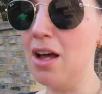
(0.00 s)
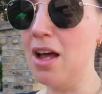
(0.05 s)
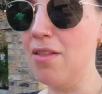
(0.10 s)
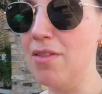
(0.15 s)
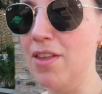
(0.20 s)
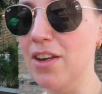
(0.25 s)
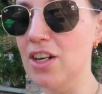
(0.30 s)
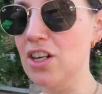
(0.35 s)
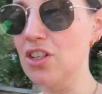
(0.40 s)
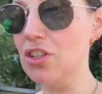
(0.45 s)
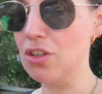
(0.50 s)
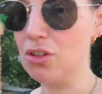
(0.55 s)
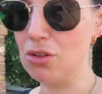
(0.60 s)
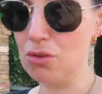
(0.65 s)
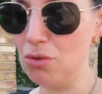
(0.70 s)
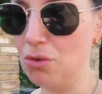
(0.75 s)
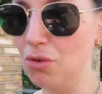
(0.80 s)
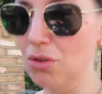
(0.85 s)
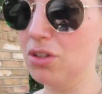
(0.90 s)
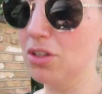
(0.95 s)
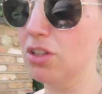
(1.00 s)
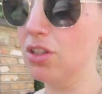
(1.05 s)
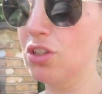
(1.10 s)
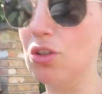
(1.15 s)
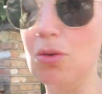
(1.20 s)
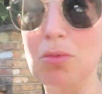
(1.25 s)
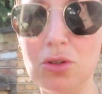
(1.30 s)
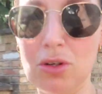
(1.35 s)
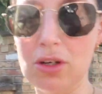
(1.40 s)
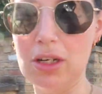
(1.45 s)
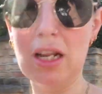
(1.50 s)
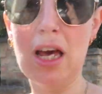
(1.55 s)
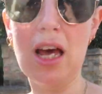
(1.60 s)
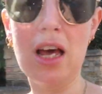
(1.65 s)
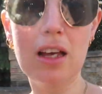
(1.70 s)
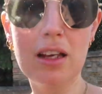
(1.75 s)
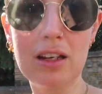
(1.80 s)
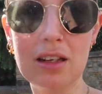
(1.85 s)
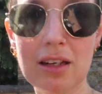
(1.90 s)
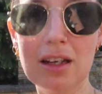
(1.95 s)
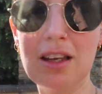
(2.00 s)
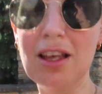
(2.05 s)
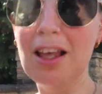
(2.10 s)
then I just thought, stop doing that.